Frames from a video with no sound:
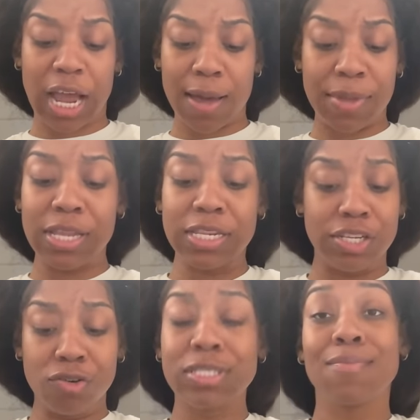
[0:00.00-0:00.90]
I be
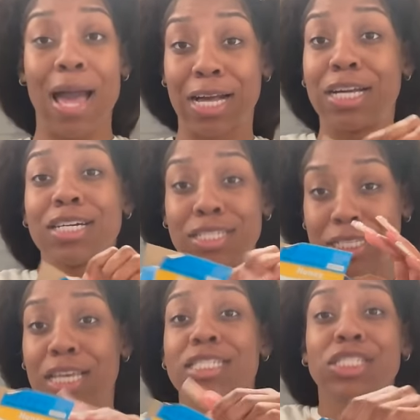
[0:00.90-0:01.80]
using my good
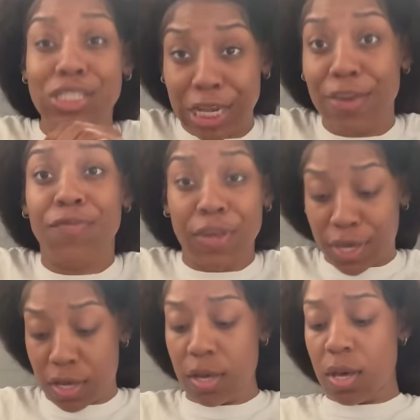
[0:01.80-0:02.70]
sis
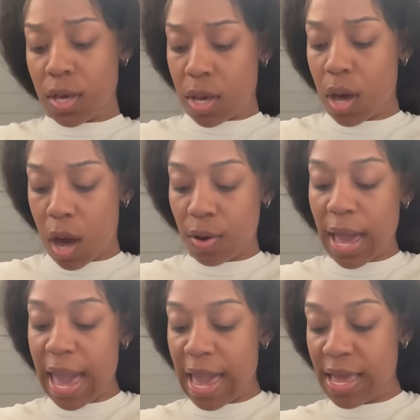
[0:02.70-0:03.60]
Jiffy.
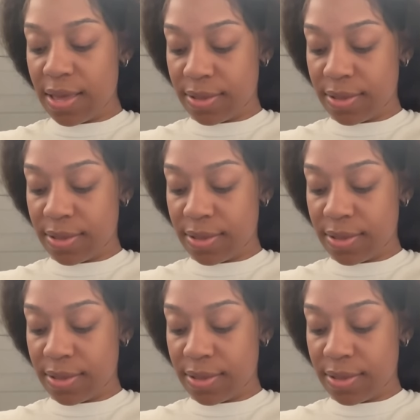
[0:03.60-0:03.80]
Okay?